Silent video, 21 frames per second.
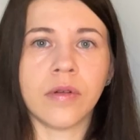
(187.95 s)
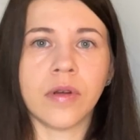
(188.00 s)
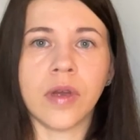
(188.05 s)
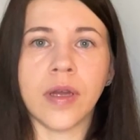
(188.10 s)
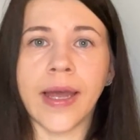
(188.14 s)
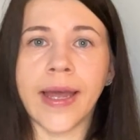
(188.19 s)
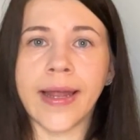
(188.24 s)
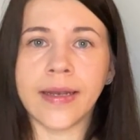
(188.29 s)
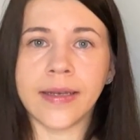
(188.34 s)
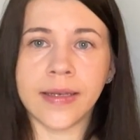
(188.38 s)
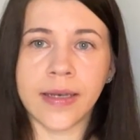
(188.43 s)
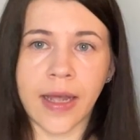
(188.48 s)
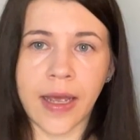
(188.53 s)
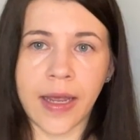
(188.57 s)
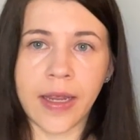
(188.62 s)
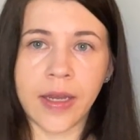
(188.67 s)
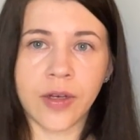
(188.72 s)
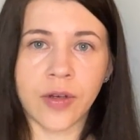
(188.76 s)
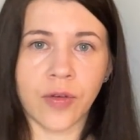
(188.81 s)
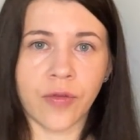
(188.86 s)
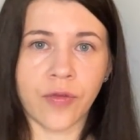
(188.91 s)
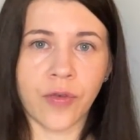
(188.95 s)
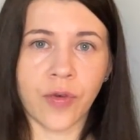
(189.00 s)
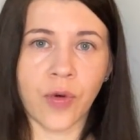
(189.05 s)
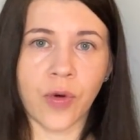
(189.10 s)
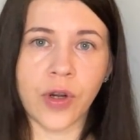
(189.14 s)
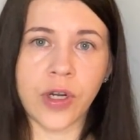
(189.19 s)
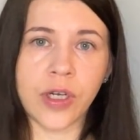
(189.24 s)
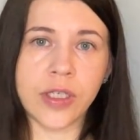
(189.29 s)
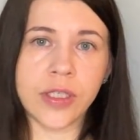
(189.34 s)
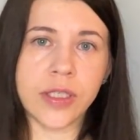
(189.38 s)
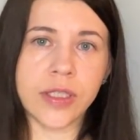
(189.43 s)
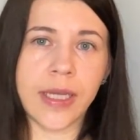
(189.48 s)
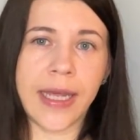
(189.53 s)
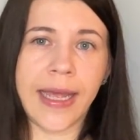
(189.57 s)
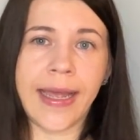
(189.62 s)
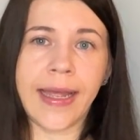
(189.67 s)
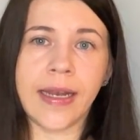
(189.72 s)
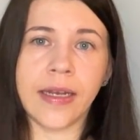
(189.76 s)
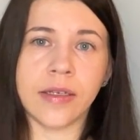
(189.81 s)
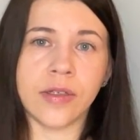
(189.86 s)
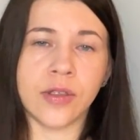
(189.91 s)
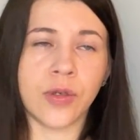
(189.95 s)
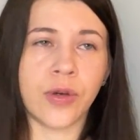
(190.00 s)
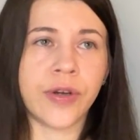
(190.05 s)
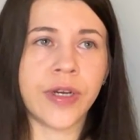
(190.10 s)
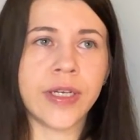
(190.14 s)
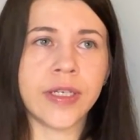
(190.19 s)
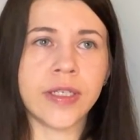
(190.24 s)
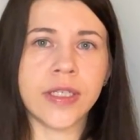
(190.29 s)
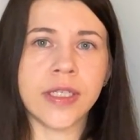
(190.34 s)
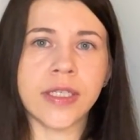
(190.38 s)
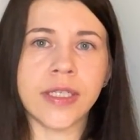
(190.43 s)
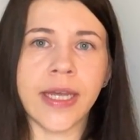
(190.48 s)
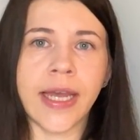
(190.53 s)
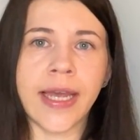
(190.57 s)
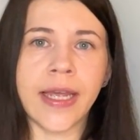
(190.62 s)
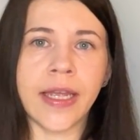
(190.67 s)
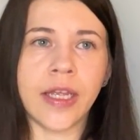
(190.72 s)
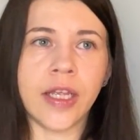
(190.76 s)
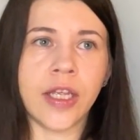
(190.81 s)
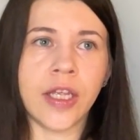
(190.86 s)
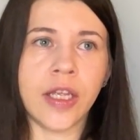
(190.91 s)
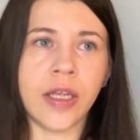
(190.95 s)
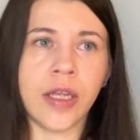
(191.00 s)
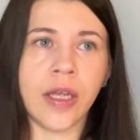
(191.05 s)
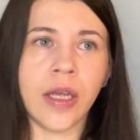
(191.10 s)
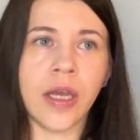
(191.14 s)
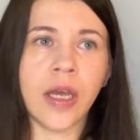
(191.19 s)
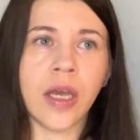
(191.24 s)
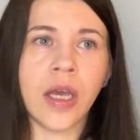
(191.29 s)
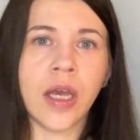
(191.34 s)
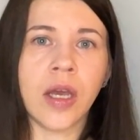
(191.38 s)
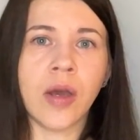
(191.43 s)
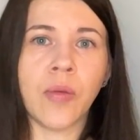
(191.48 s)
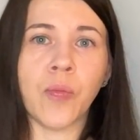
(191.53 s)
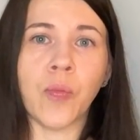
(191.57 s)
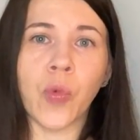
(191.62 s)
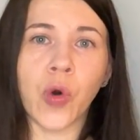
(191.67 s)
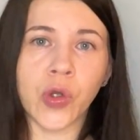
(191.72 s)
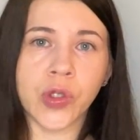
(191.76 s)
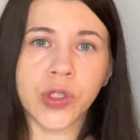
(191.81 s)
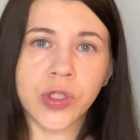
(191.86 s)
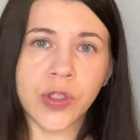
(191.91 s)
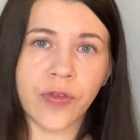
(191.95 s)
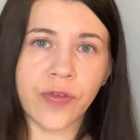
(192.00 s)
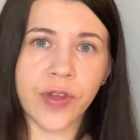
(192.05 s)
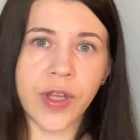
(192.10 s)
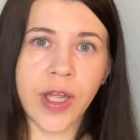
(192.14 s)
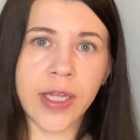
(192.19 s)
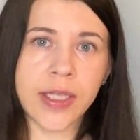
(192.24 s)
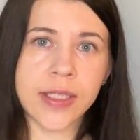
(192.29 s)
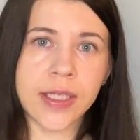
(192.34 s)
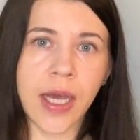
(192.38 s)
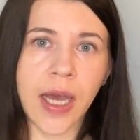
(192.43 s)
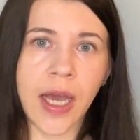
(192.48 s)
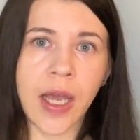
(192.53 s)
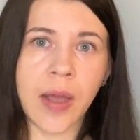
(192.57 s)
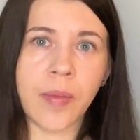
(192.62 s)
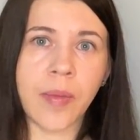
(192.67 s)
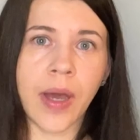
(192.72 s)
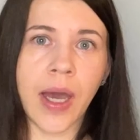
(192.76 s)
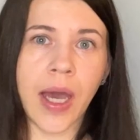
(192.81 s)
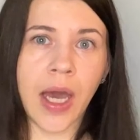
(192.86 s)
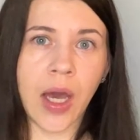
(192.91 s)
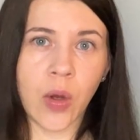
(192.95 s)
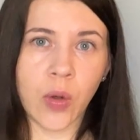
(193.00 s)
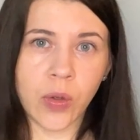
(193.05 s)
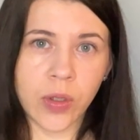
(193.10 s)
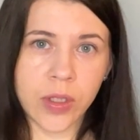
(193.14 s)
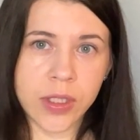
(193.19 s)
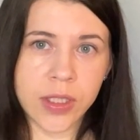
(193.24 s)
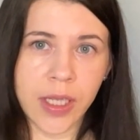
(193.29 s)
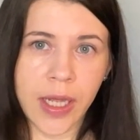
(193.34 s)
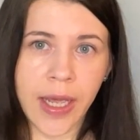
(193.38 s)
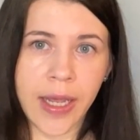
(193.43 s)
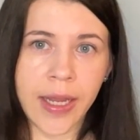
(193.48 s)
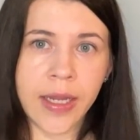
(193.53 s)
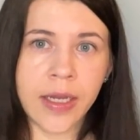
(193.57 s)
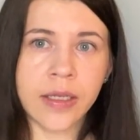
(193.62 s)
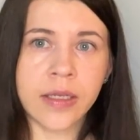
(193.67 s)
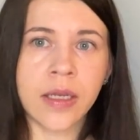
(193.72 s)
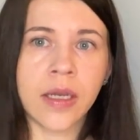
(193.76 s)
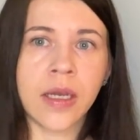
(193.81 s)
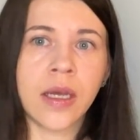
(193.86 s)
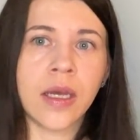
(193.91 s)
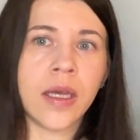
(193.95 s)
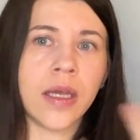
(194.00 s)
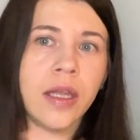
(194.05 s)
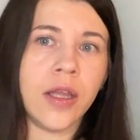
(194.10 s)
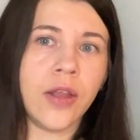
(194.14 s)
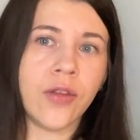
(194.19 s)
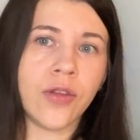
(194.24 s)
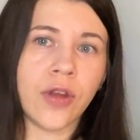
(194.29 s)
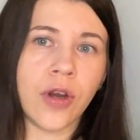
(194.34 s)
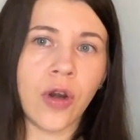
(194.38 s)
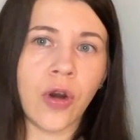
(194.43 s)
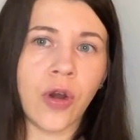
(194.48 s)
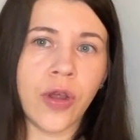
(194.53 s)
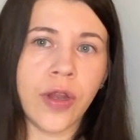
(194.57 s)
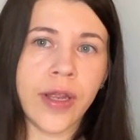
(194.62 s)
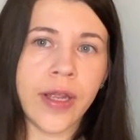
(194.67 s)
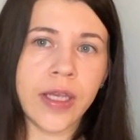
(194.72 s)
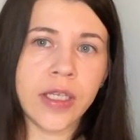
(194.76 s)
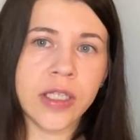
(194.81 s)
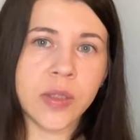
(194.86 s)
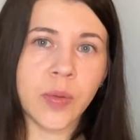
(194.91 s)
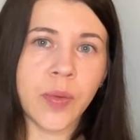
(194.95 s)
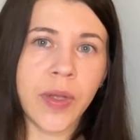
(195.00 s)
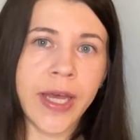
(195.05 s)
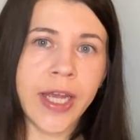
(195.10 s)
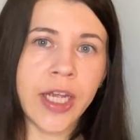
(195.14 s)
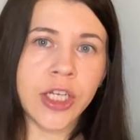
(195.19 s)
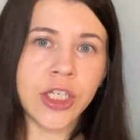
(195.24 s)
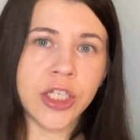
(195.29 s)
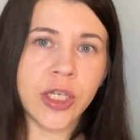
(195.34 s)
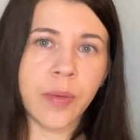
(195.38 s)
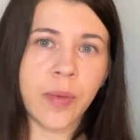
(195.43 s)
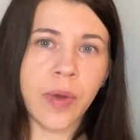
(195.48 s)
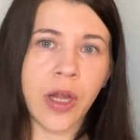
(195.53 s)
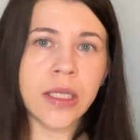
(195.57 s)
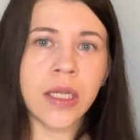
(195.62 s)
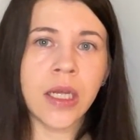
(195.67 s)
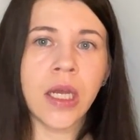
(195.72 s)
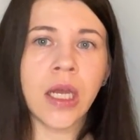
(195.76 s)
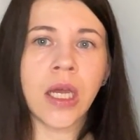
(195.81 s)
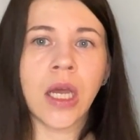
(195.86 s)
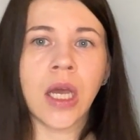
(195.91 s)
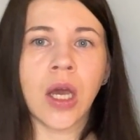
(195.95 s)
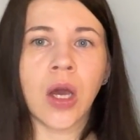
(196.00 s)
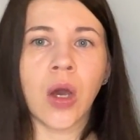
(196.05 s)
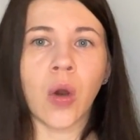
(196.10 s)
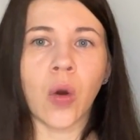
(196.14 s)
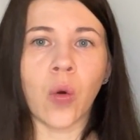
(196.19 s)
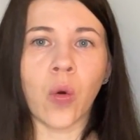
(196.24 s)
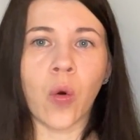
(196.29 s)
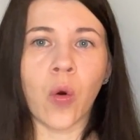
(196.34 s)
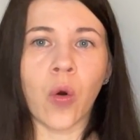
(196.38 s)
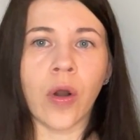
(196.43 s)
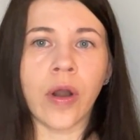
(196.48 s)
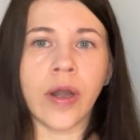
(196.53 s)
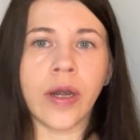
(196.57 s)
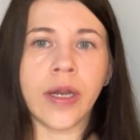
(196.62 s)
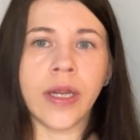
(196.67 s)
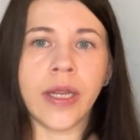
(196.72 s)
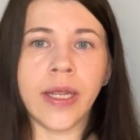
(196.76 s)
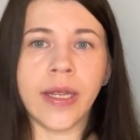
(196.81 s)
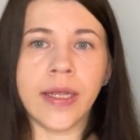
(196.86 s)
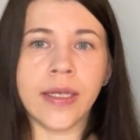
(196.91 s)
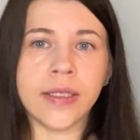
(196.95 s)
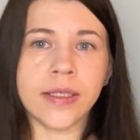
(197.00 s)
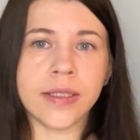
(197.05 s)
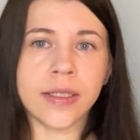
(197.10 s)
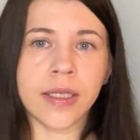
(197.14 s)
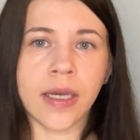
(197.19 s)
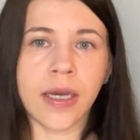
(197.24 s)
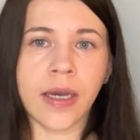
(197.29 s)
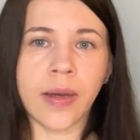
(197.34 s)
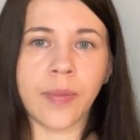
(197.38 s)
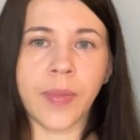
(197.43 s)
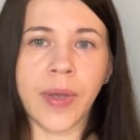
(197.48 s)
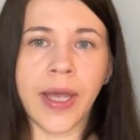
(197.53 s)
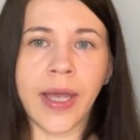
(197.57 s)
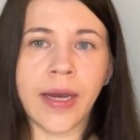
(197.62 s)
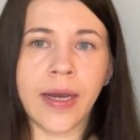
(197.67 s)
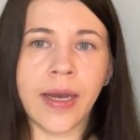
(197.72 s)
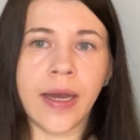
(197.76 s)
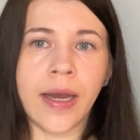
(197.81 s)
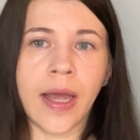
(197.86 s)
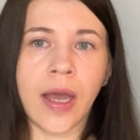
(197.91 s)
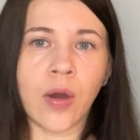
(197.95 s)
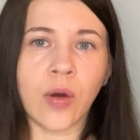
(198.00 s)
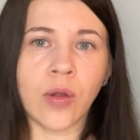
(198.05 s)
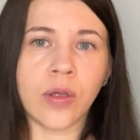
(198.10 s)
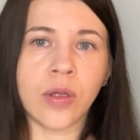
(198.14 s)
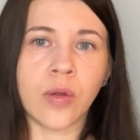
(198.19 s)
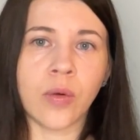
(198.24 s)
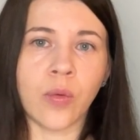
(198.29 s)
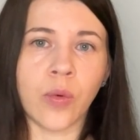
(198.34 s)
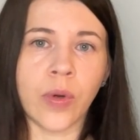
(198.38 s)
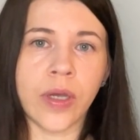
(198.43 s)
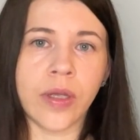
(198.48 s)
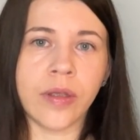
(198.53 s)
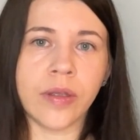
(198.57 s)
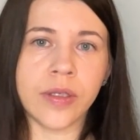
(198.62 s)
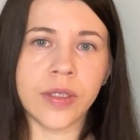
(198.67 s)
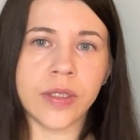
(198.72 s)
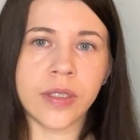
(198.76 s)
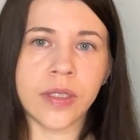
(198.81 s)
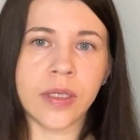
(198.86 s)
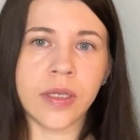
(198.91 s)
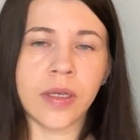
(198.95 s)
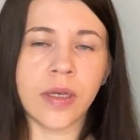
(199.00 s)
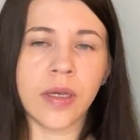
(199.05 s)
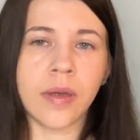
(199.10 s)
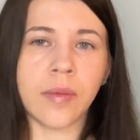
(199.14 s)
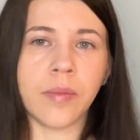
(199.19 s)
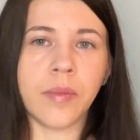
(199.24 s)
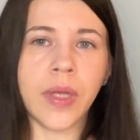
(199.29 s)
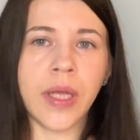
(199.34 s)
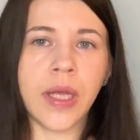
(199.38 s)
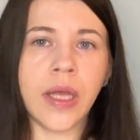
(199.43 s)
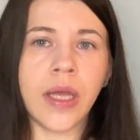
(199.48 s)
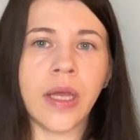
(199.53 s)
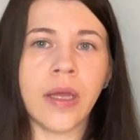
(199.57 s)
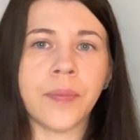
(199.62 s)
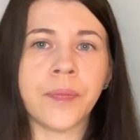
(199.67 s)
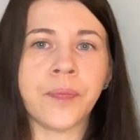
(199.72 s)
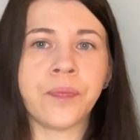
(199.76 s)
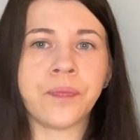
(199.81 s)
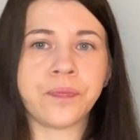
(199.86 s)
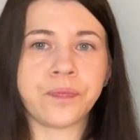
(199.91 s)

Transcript: at night, of course, and during the day he most of the time outside, either on his play gym or he's hanging out with me